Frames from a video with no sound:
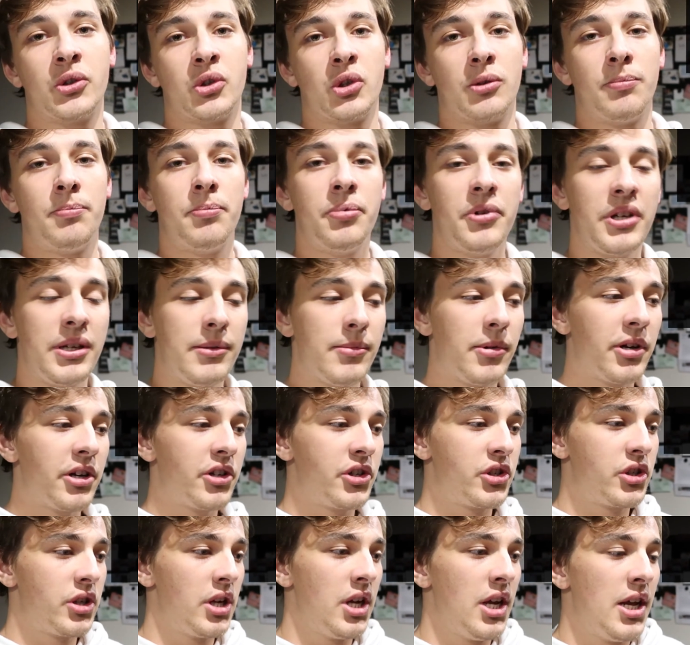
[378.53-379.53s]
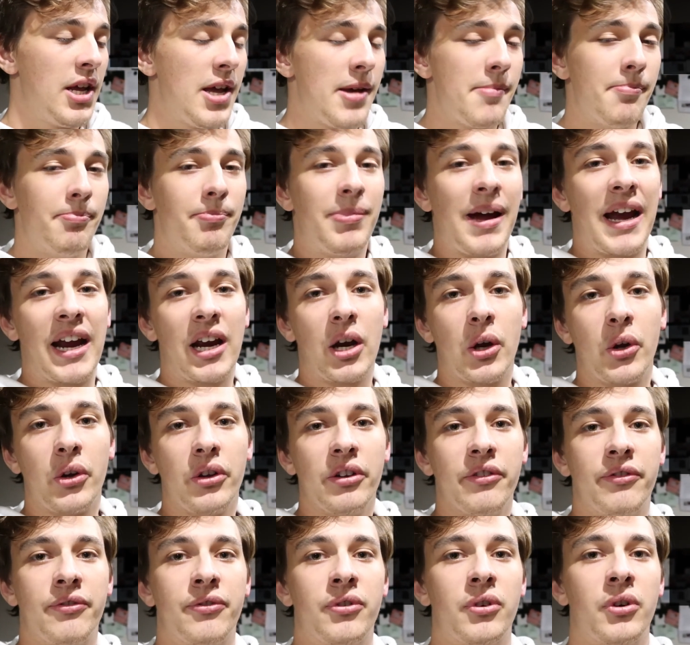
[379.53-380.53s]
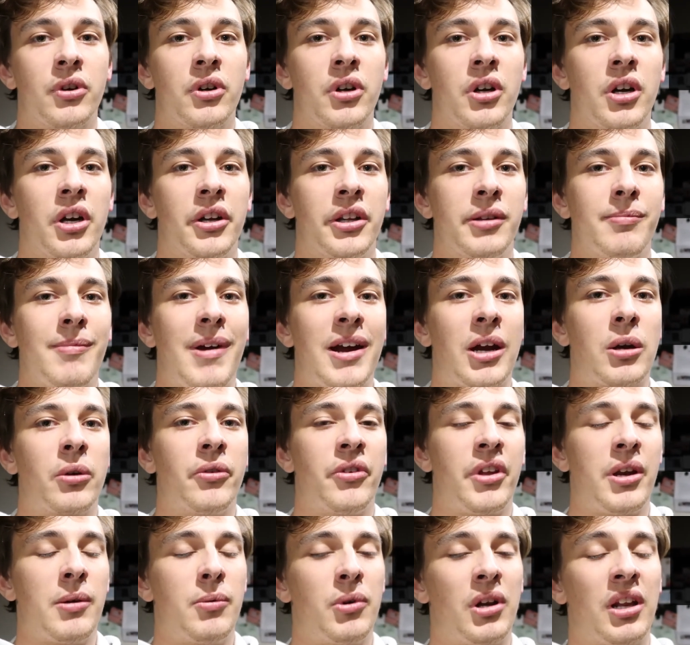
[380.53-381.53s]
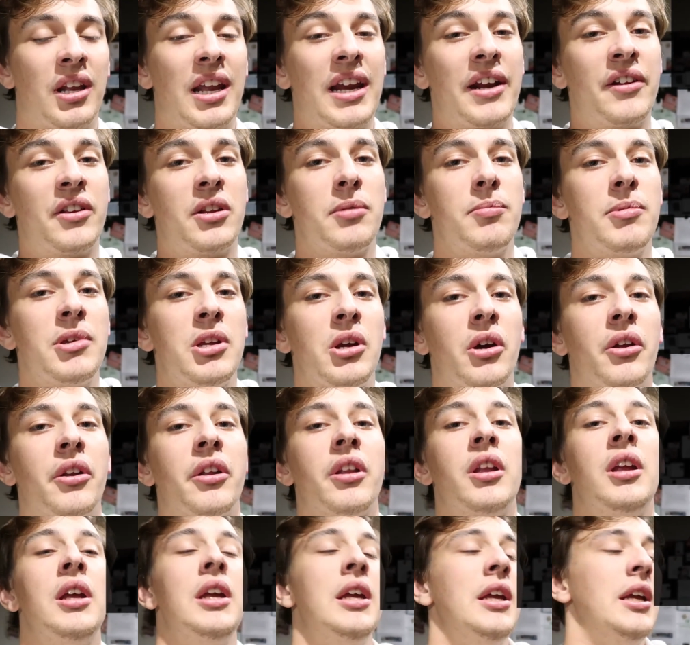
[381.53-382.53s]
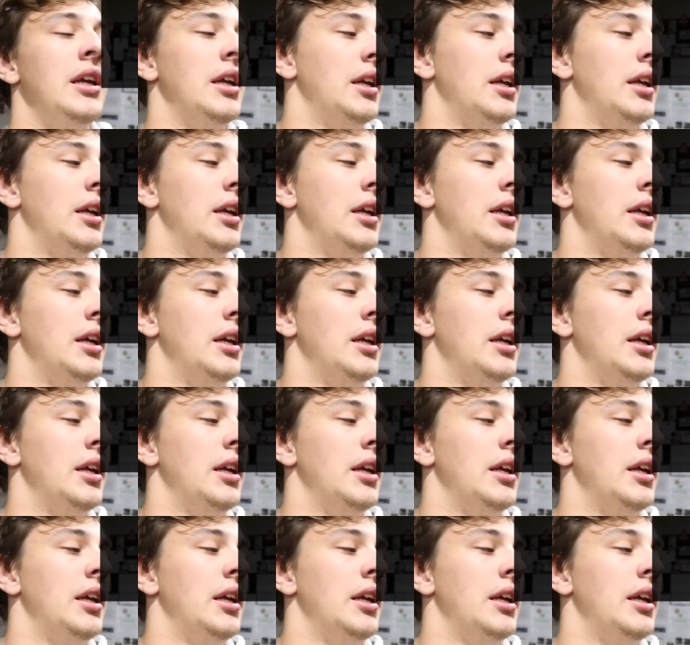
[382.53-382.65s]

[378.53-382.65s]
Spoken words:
So pretty much bang on for the macros that I would like to be on